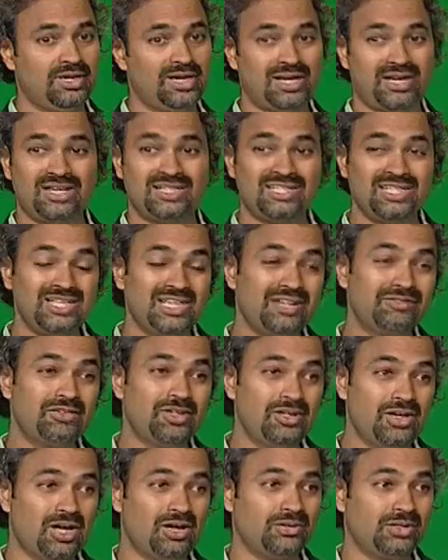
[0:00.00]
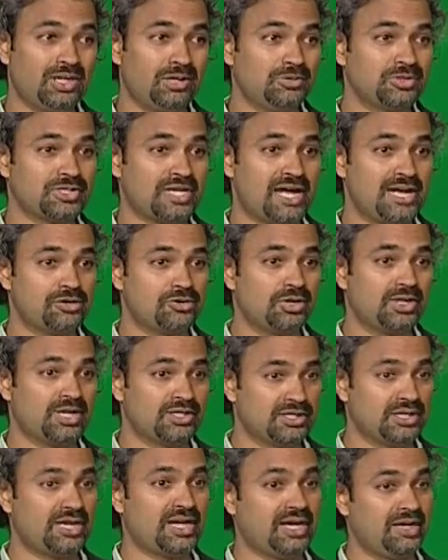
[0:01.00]
And I didn't even know that it was Android
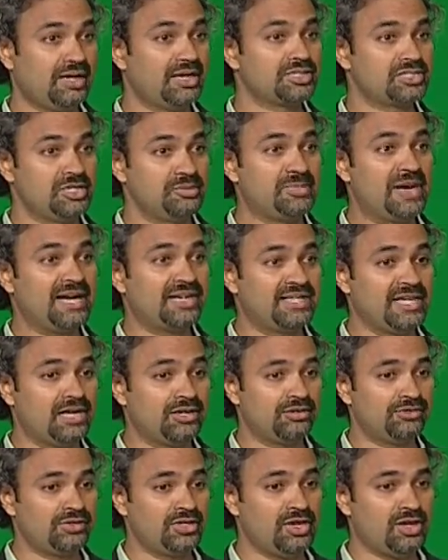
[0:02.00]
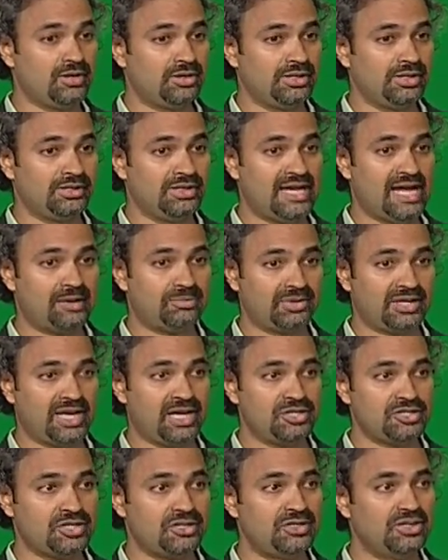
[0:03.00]
until I actually backed out of the, uh, the
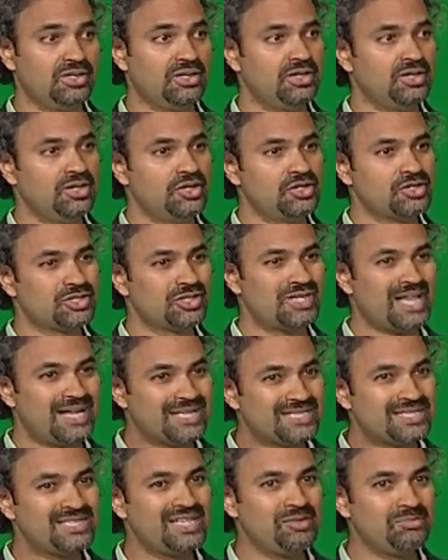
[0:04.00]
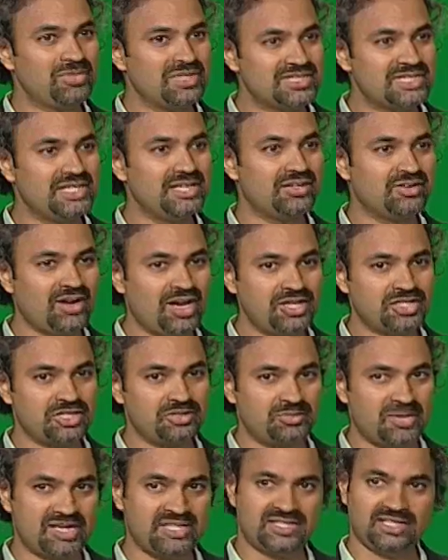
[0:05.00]
application. So that seamless
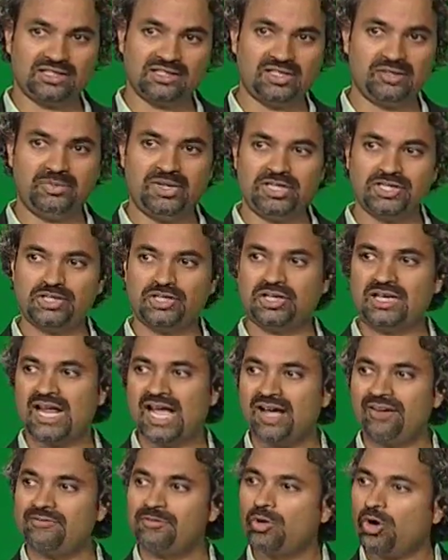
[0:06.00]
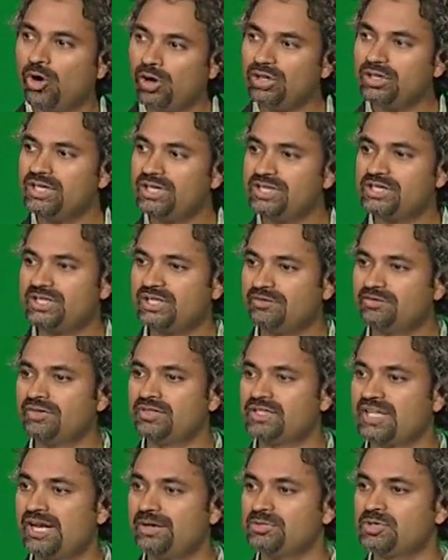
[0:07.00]
integration basically means you can have all these
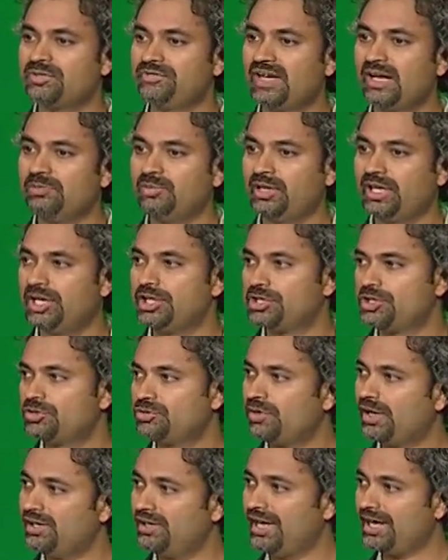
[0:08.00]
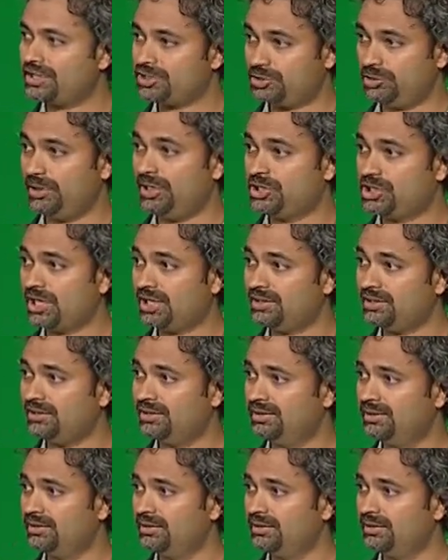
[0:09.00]
different types of applications right next to each other.